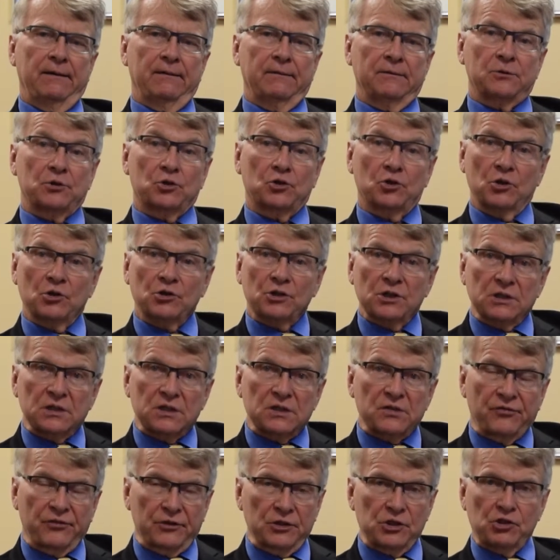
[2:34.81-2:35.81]
surgeons
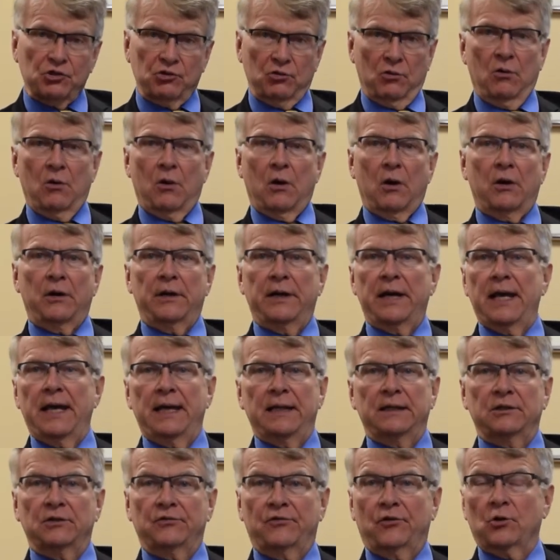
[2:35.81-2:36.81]
for sure,
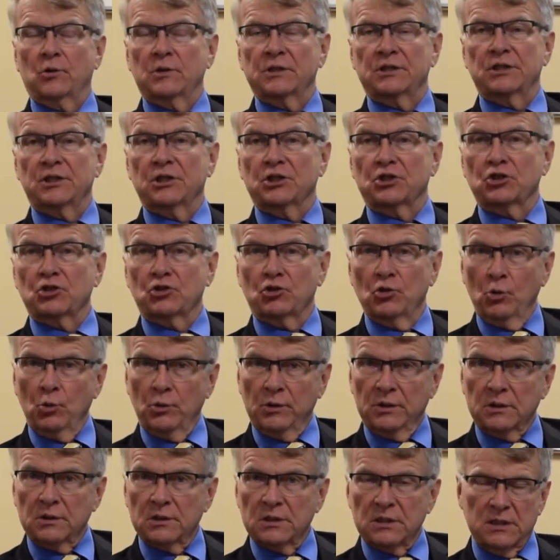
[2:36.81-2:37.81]
and of course the
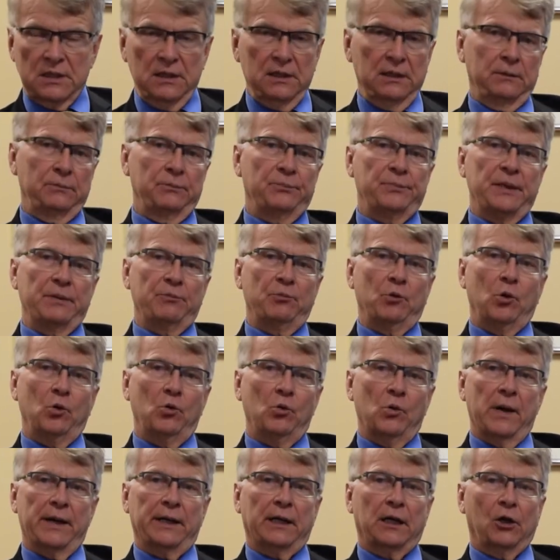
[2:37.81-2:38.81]
students, the people who
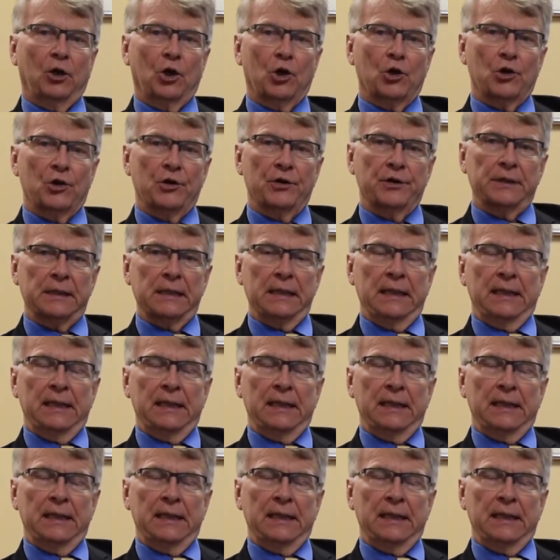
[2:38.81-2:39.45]
want to learn,